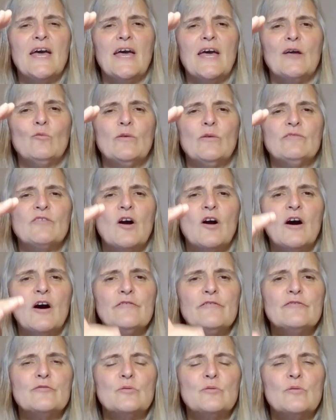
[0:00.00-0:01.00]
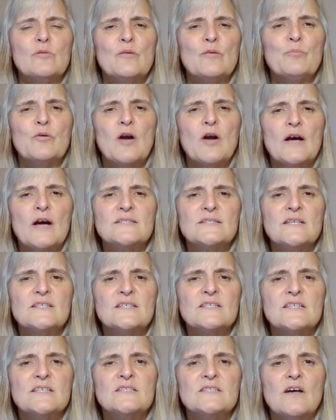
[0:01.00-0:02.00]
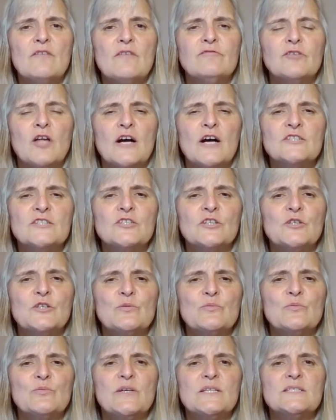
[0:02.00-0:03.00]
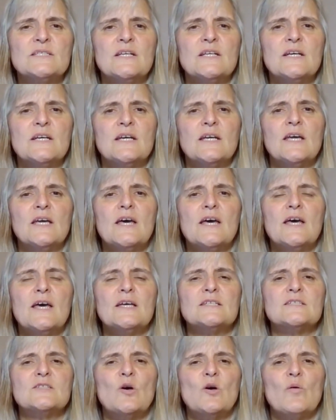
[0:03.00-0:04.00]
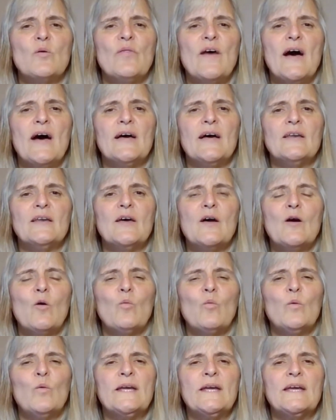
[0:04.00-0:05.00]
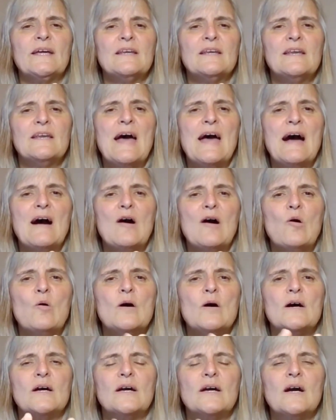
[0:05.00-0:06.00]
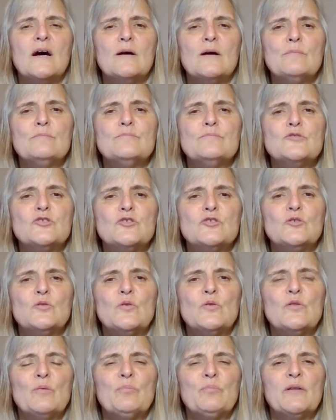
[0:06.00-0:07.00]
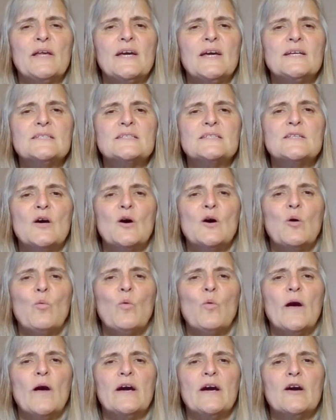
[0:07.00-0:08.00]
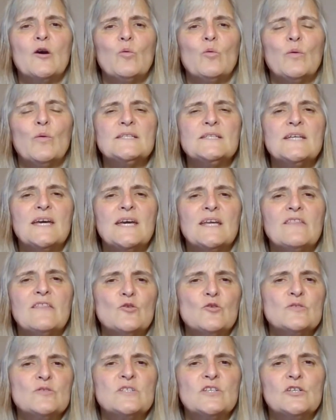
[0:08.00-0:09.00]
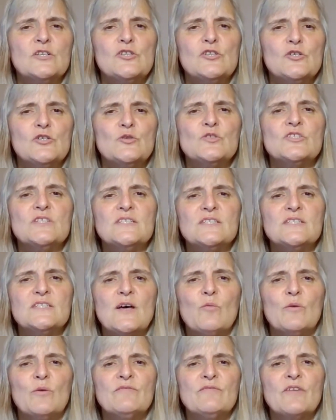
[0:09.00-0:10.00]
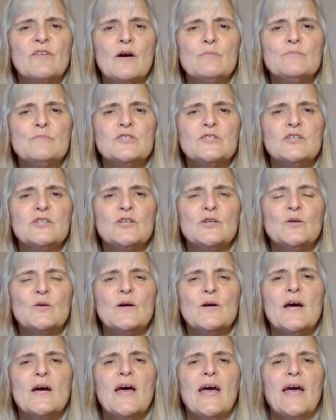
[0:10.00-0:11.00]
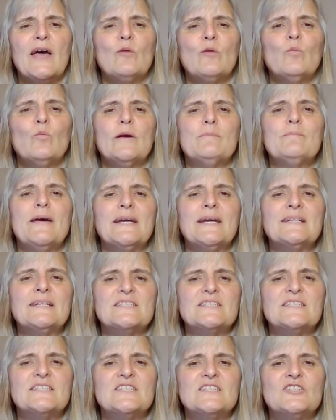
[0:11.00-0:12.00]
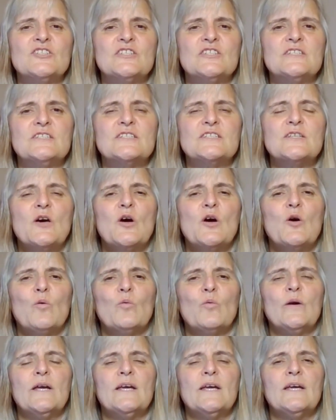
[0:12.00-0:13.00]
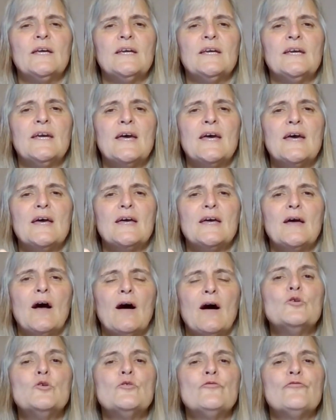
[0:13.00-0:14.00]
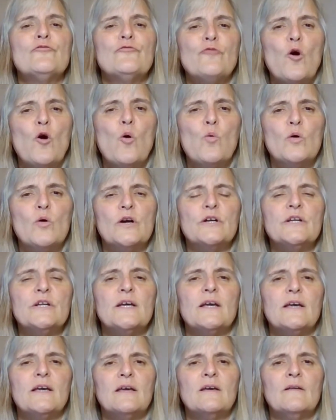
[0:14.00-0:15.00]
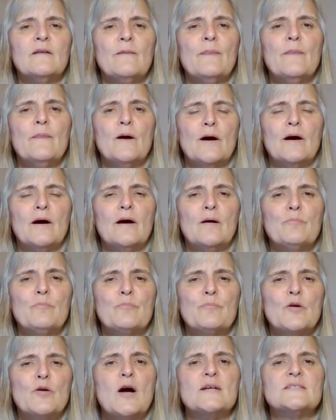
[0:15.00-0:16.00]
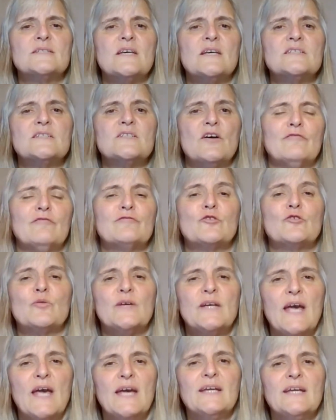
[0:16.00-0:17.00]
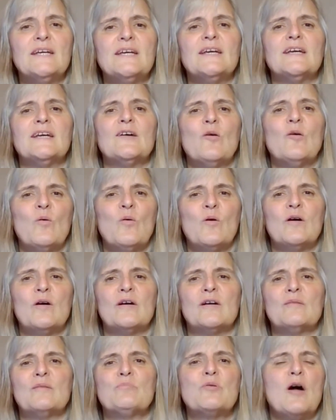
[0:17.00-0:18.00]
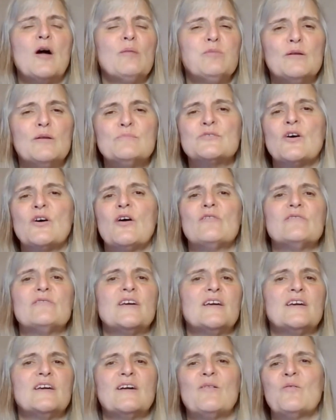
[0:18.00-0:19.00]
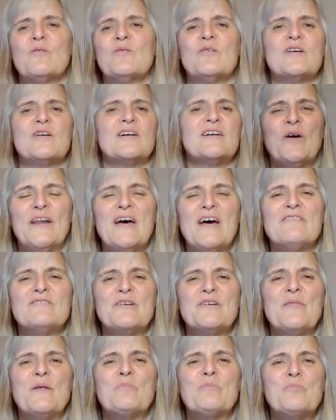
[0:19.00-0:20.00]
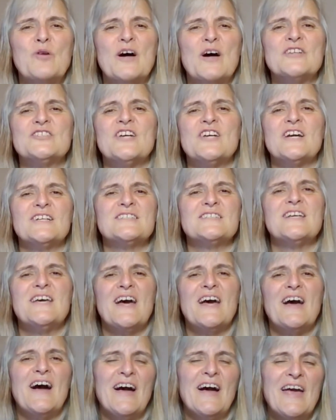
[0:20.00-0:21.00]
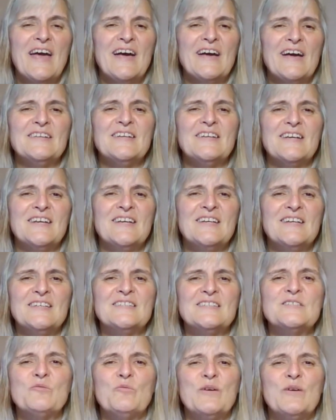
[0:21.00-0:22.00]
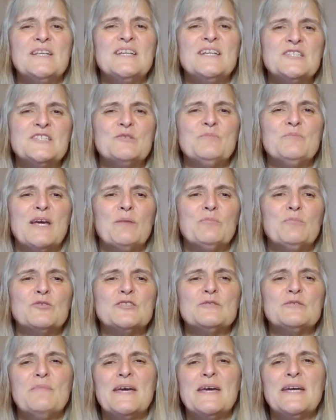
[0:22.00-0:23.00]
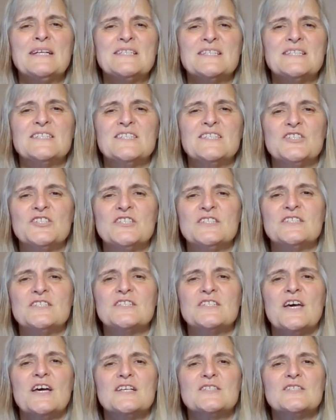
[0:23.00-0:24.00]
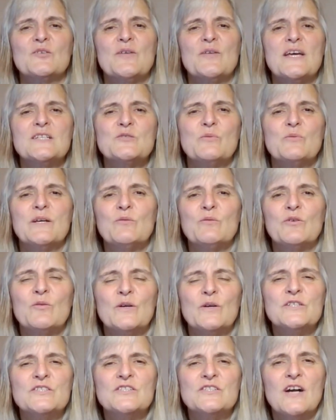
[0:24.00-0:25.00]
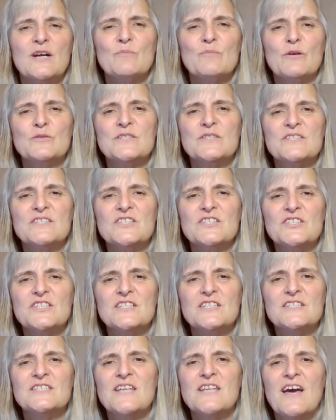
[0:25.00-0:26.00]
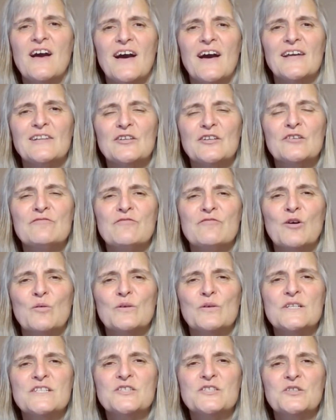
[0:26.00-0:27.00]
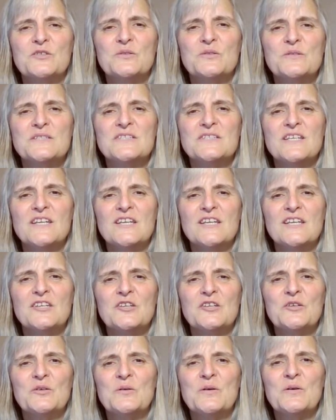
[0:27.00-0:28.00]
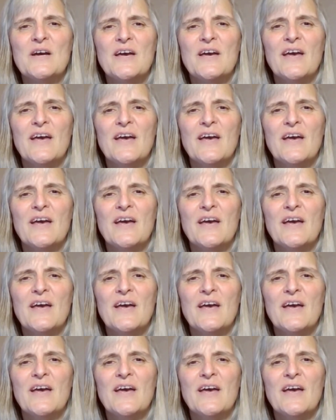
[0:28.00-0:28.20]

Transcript: and we've gone through the processes of logical reasoning so that we can now come to the place where we take those conclusions that we've come to and we make decisions. We move forward in the process of creating or problem solving or whatever the project ahead is. We need to be able to make decisions. So next week, we're going to talk about decisions. I look forward to seeing you,